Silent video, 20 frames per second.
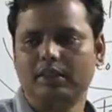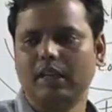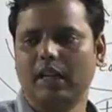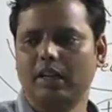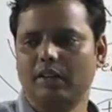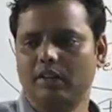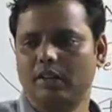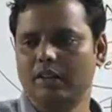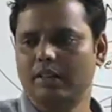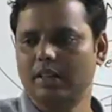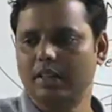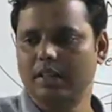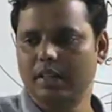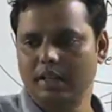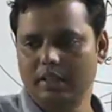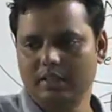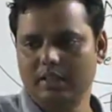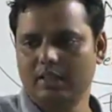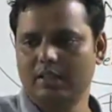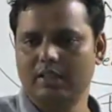Chalcolithic
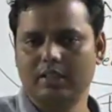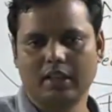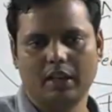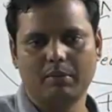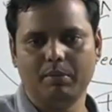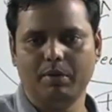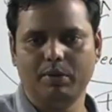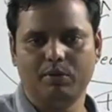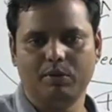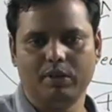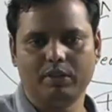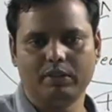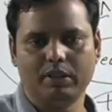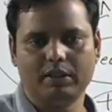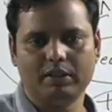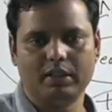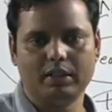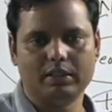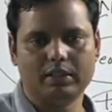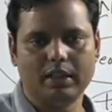culture came into
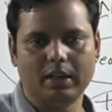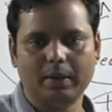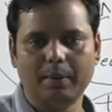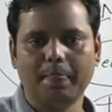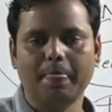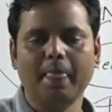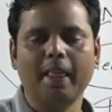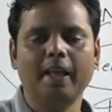existence, right?